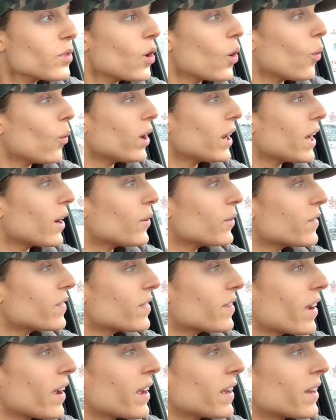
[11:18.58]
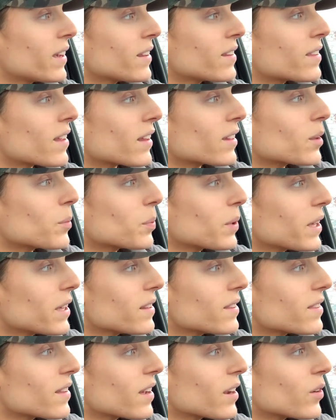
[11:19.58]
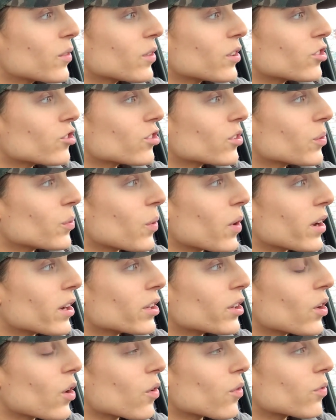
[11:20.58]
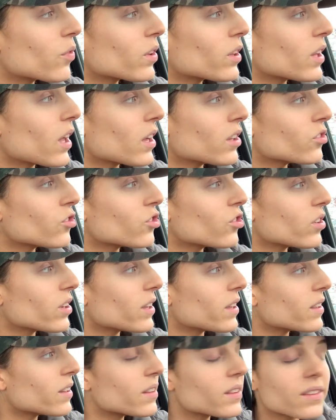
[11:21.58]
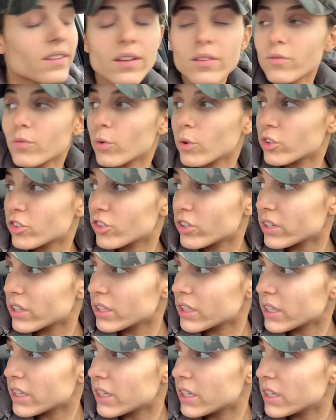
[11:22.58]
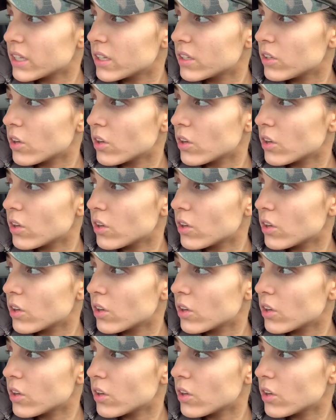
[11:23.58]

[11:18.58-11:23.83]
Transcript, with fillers: what I was saying is that the place I originally wanted to go for lunch is unfortunately